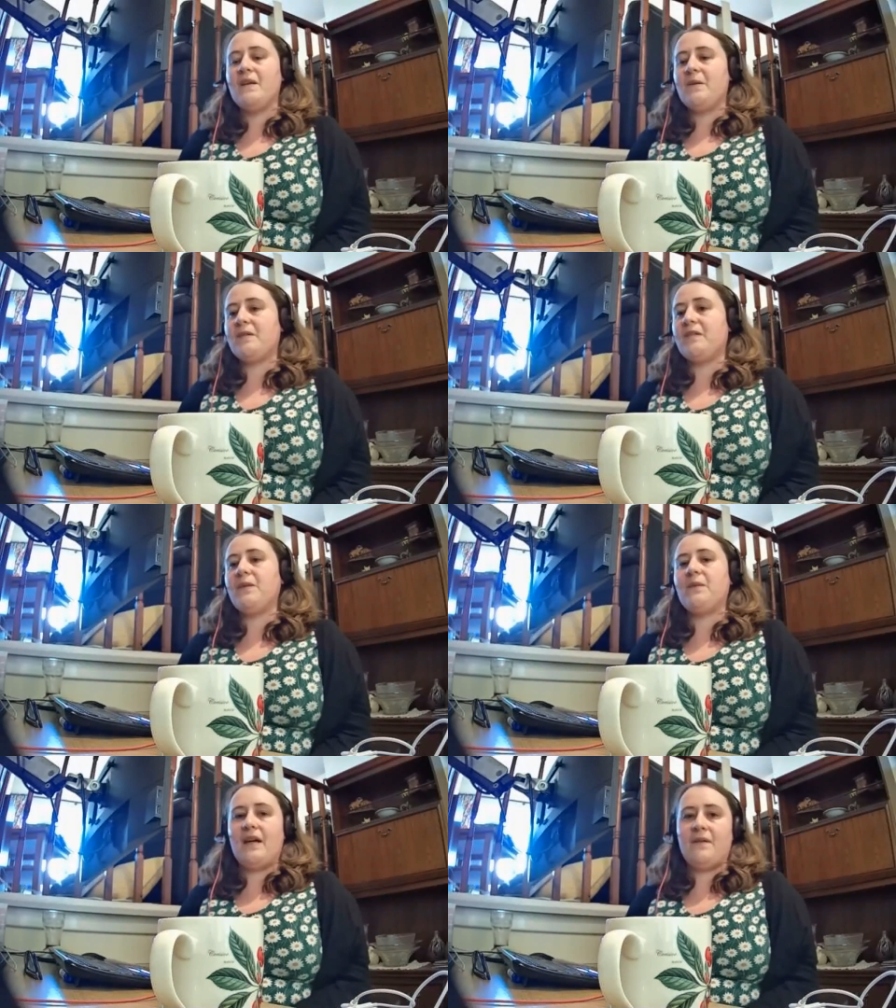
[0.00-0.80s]
we'll see
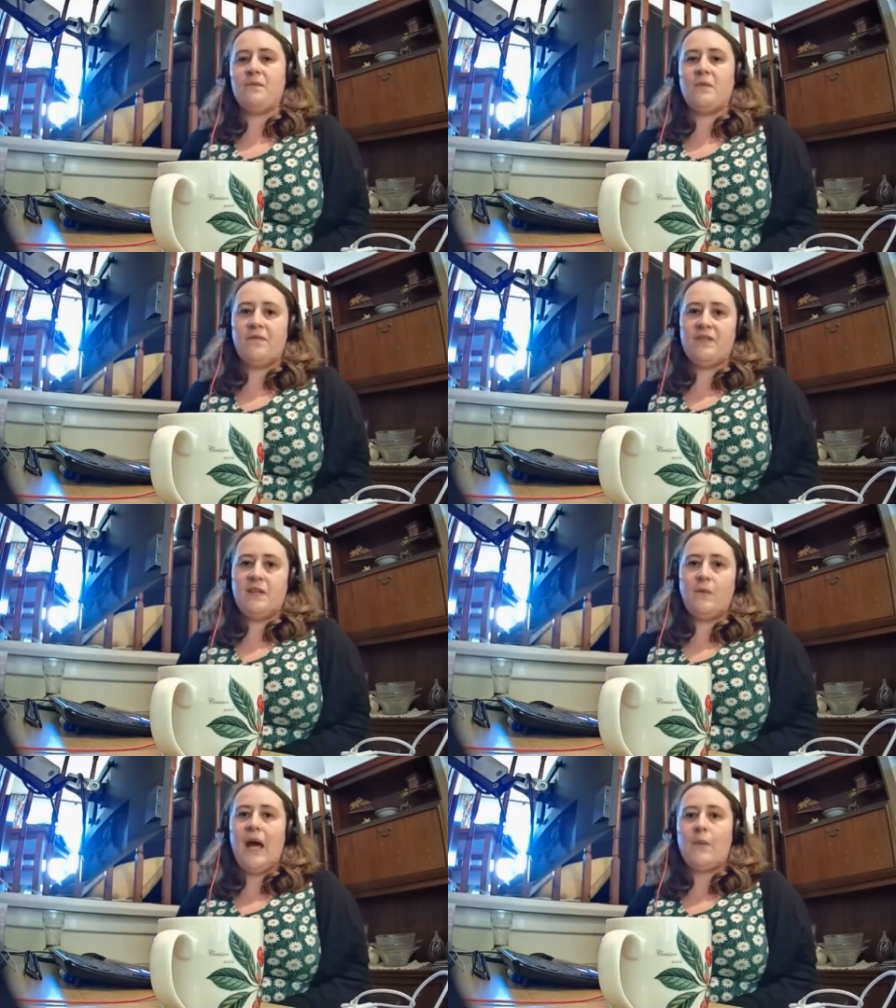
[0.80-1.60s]

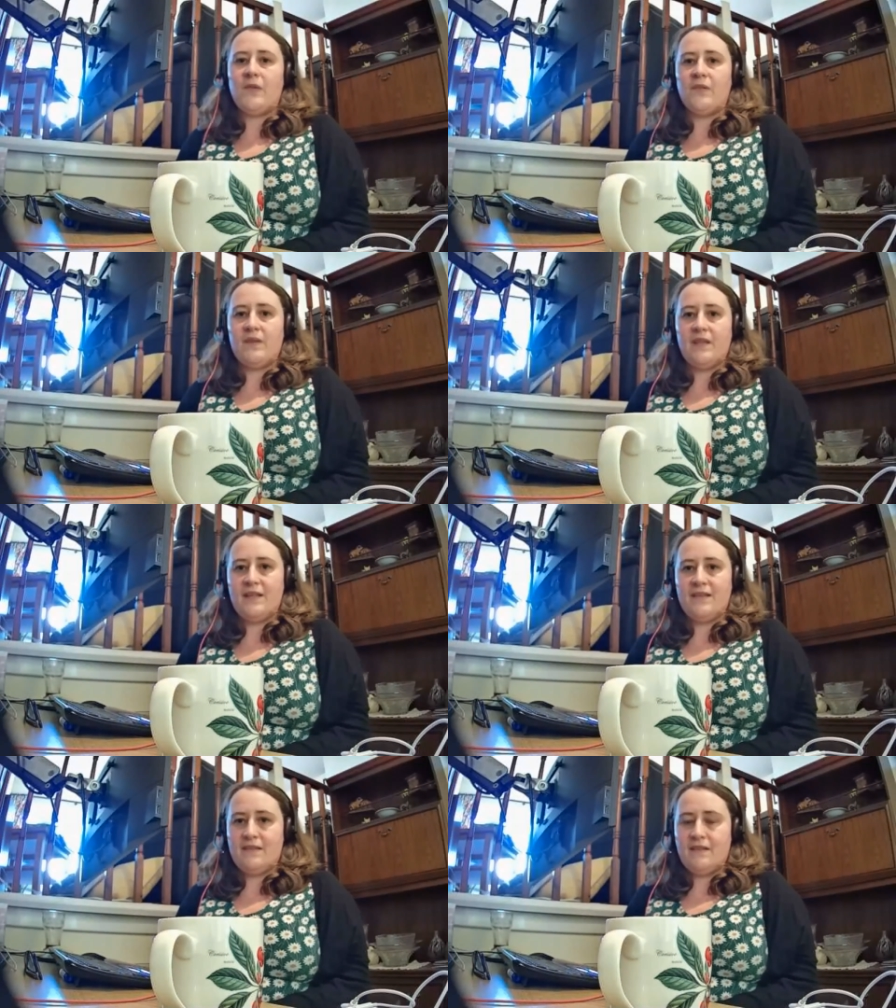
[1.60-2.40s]
obviously what happens with
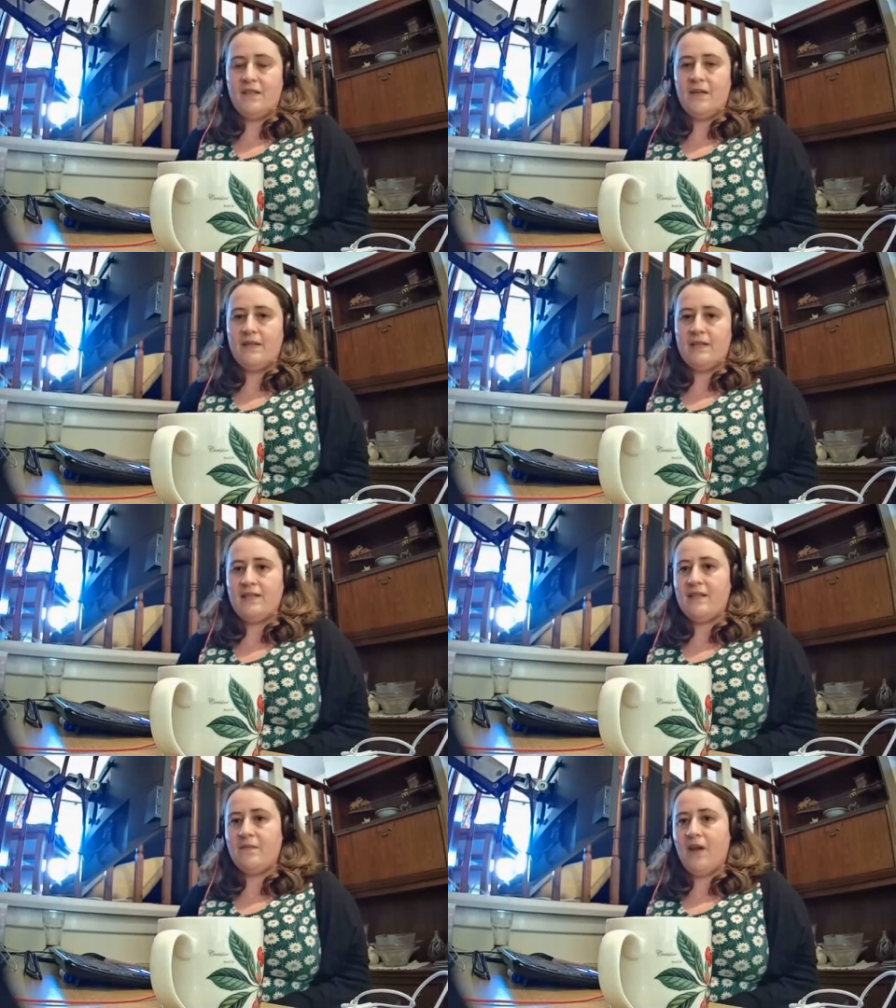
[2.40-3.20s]
the new
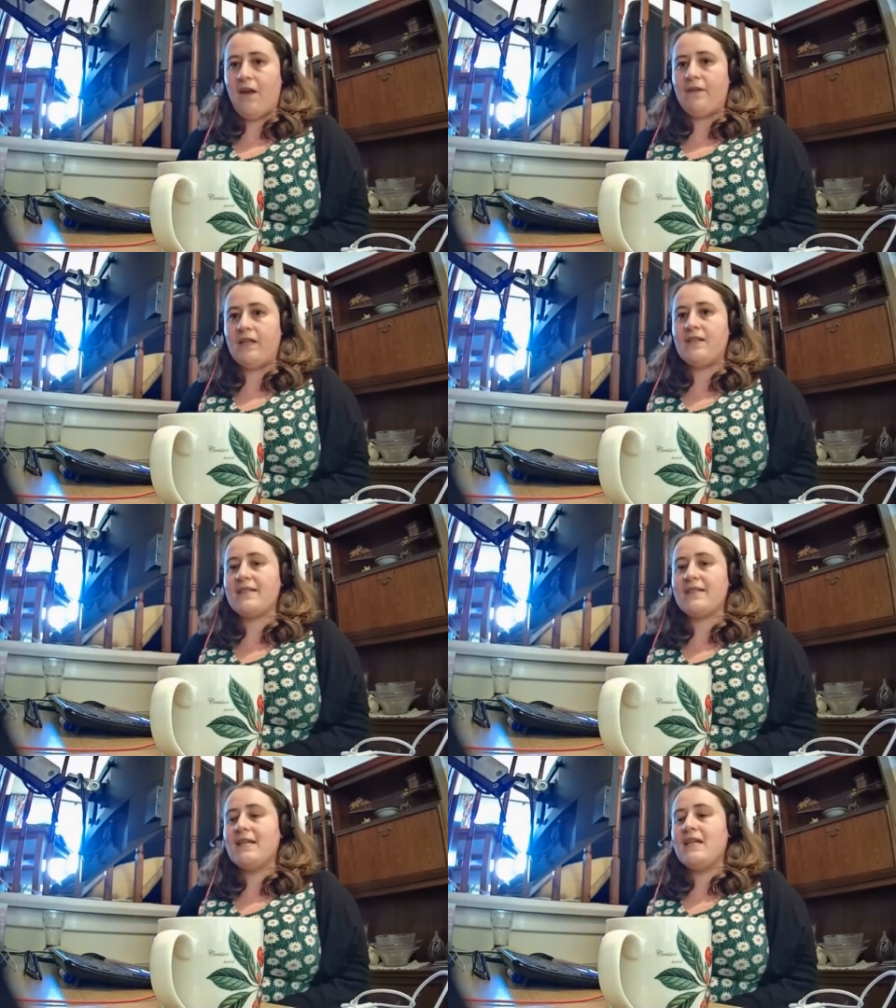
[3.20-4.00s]
Indian variant
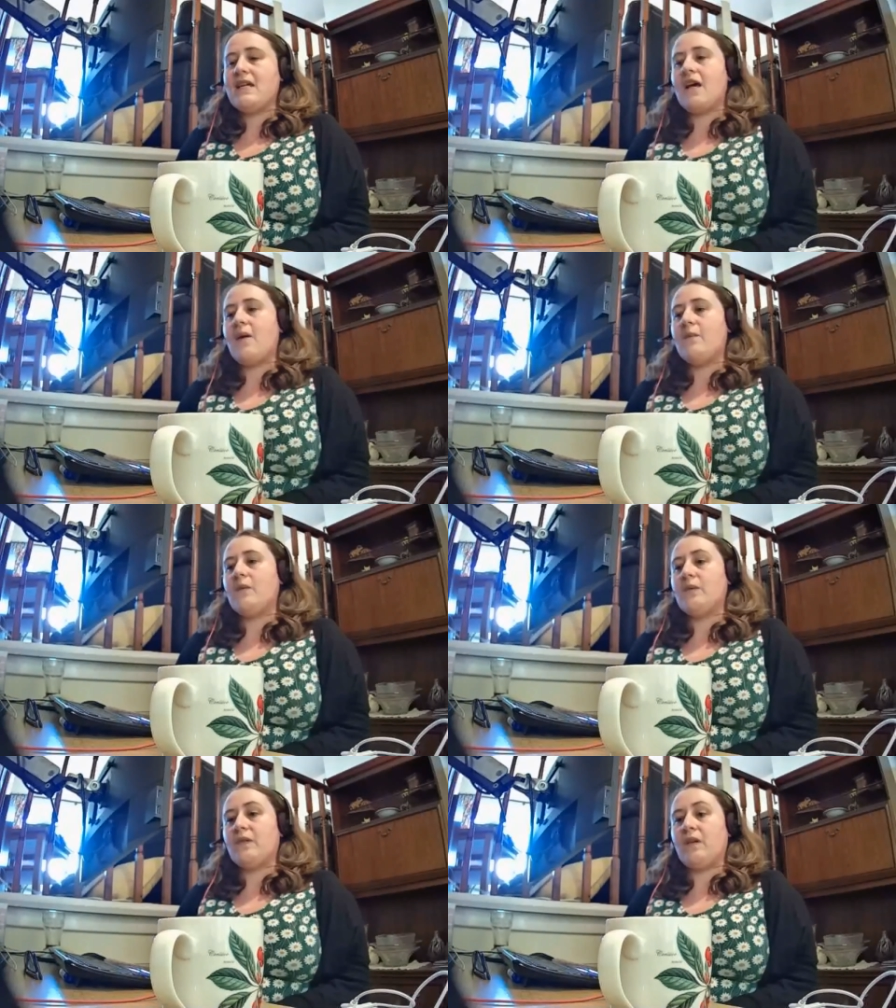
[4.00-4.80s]
and
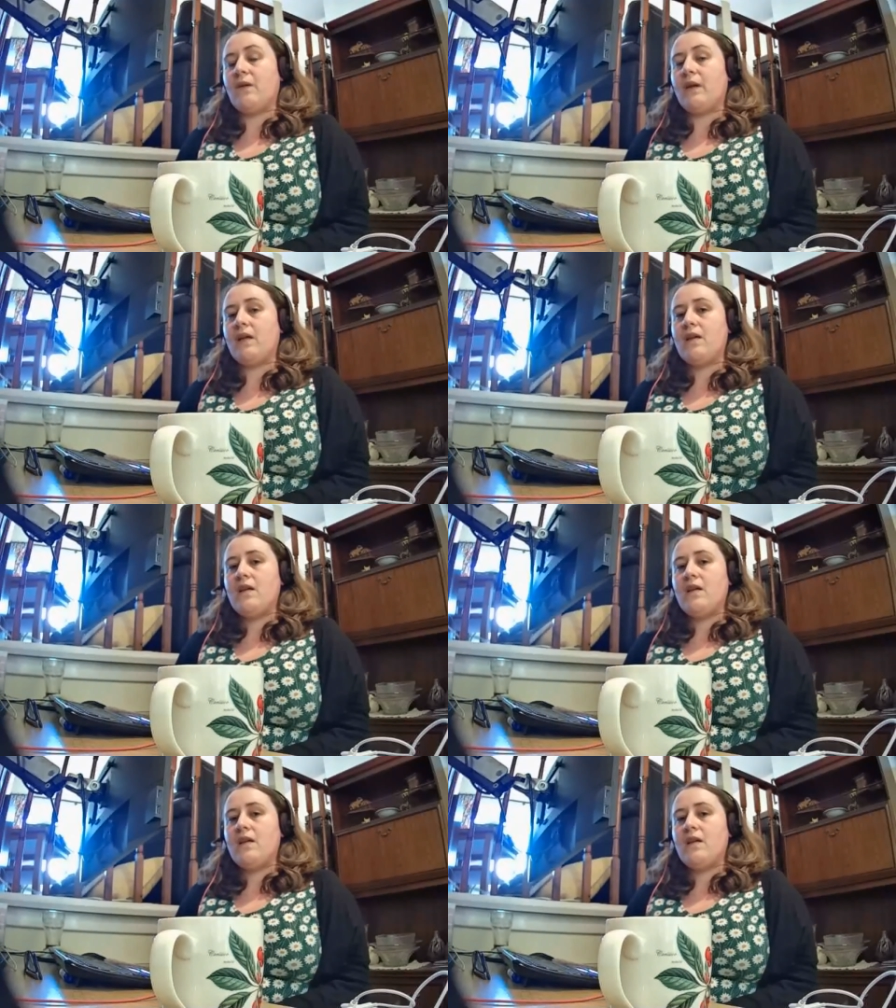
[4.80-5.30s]
what's going.